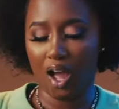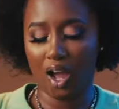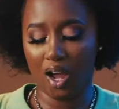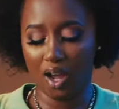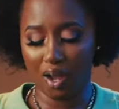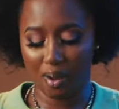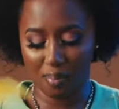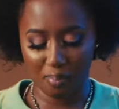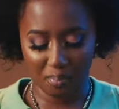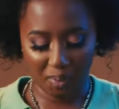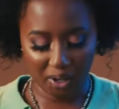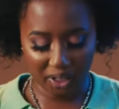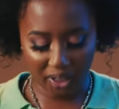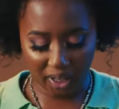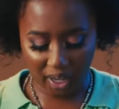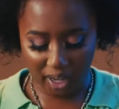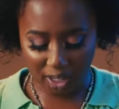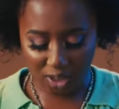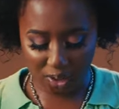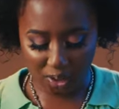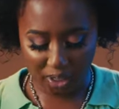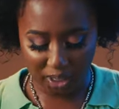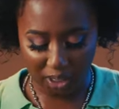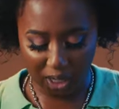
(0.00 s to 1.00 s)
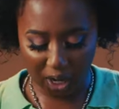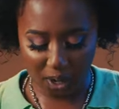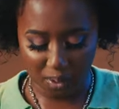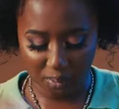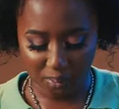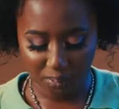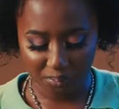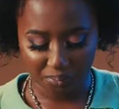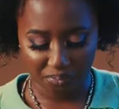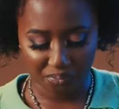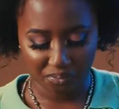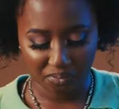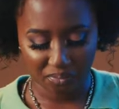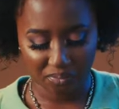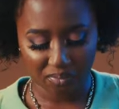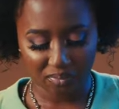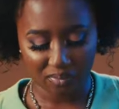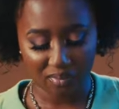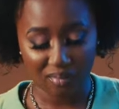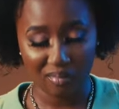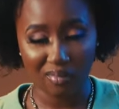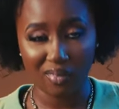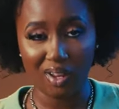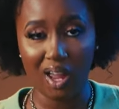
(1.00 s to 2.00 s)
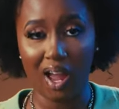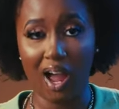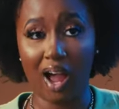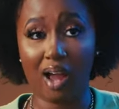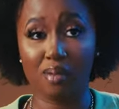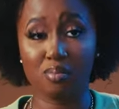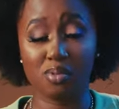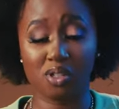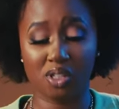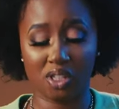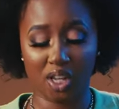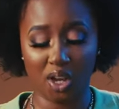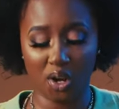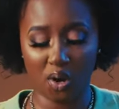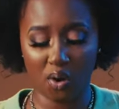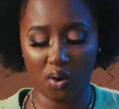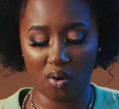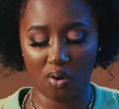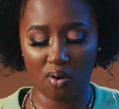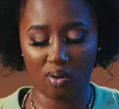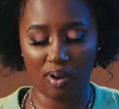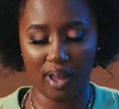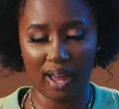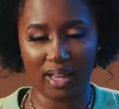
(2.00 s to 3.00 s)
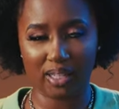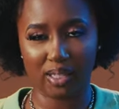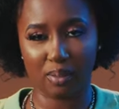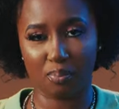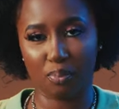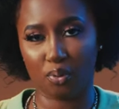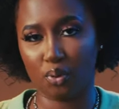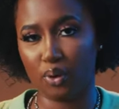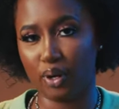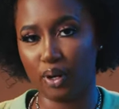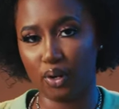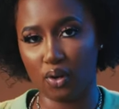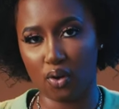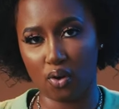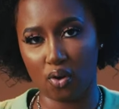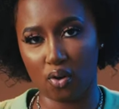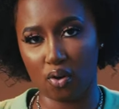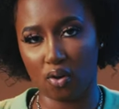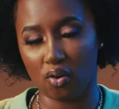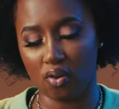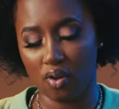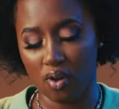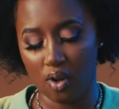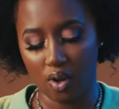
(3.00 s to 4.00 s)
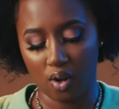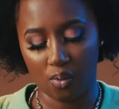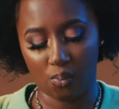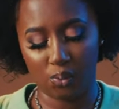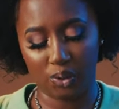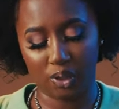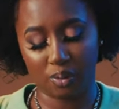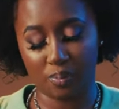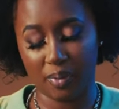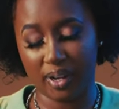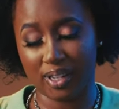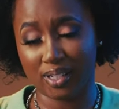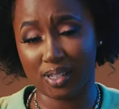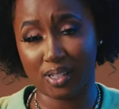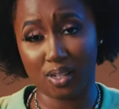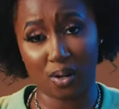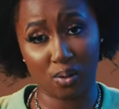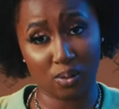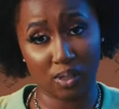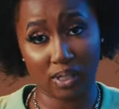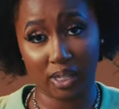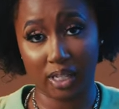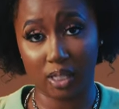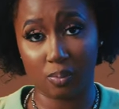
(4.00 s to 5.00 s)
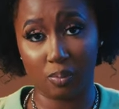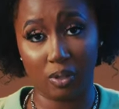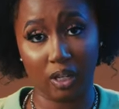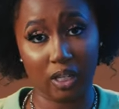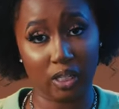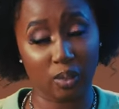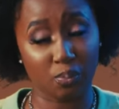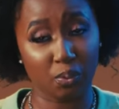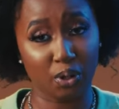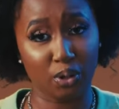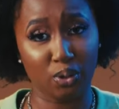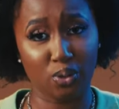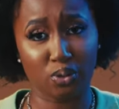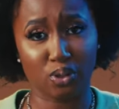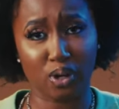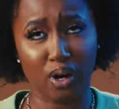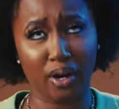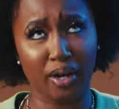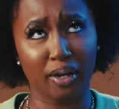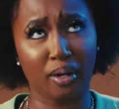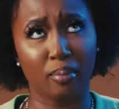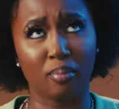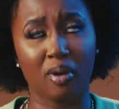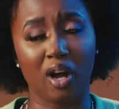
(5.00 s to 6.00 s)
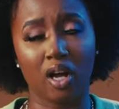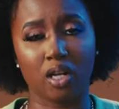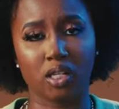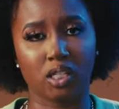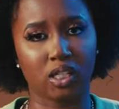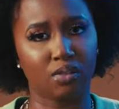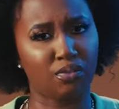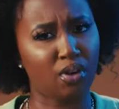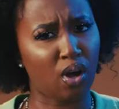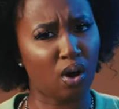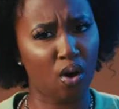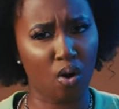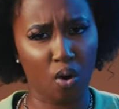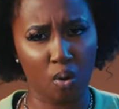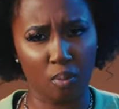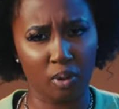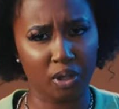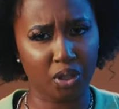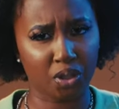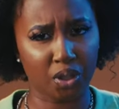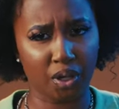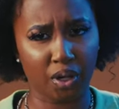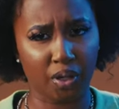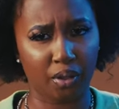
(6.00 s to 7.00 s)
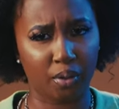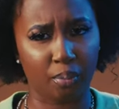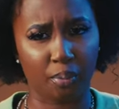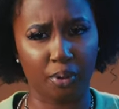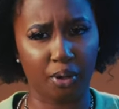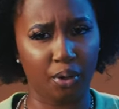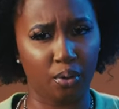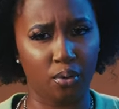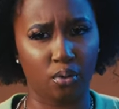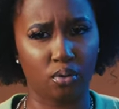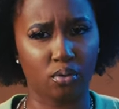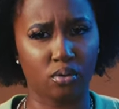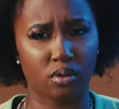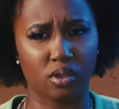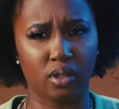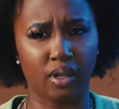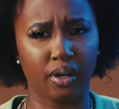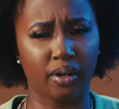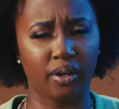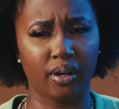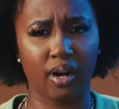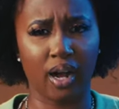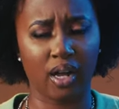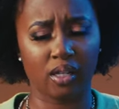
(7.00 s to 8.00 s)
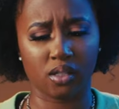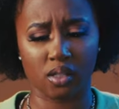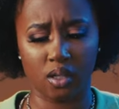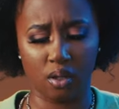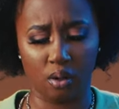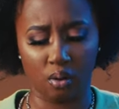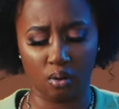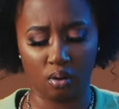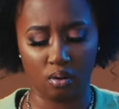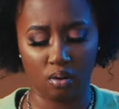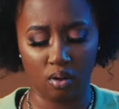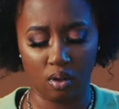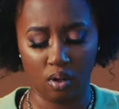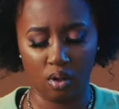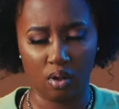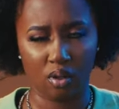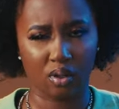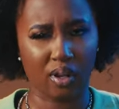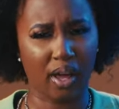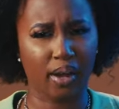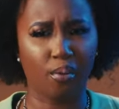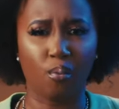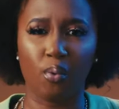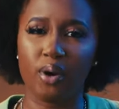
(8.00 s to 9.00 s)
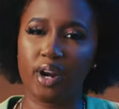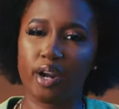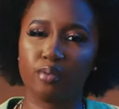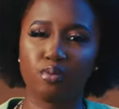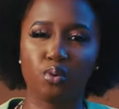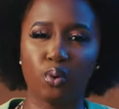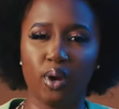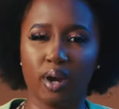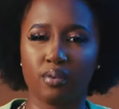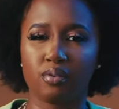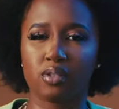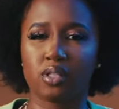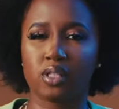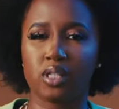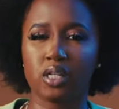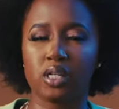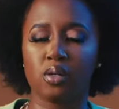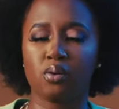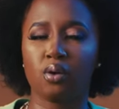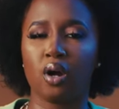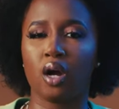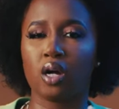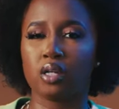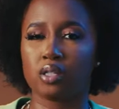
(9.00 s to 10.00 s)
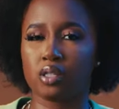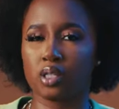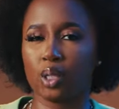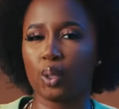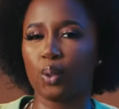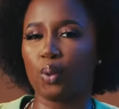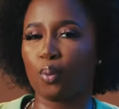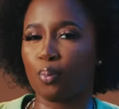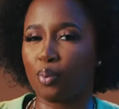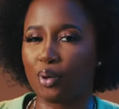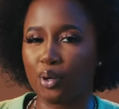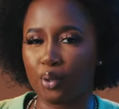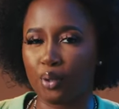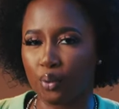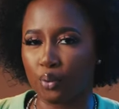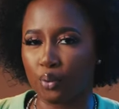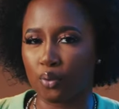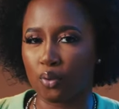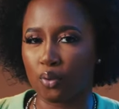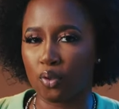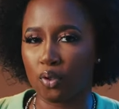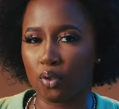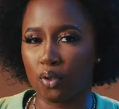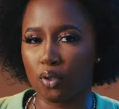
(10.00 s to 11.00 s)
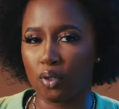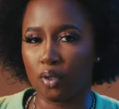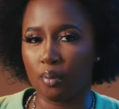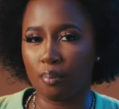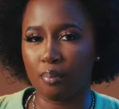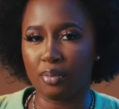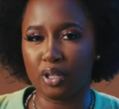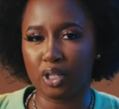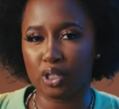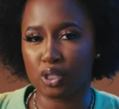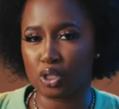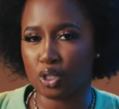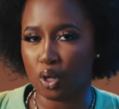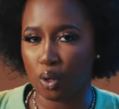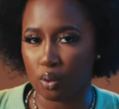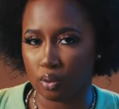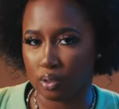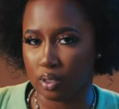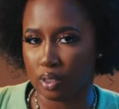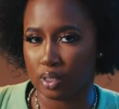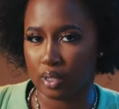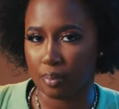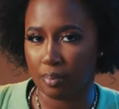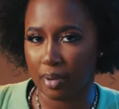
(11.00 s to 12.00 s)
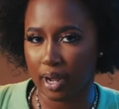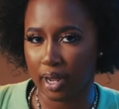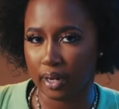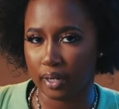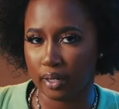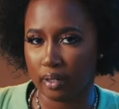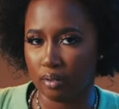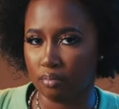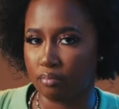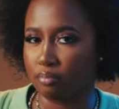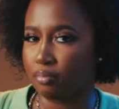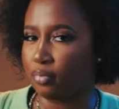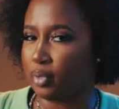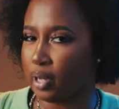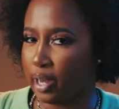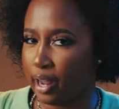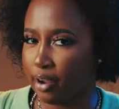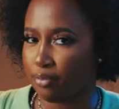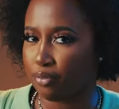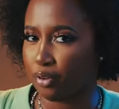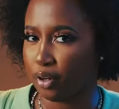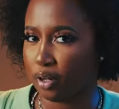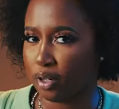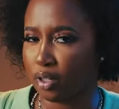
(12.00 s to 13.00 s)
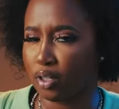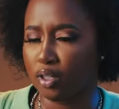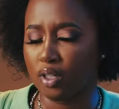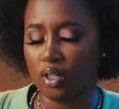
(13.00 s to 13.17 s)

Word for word: Um, but the answer is no. I'm single as a Pringle, which makes no sense because Pringles are in a box of a whole bunch of other Pringles. They're not single. Like, when have you ever seen a single Pringle being sold to somebody? Never.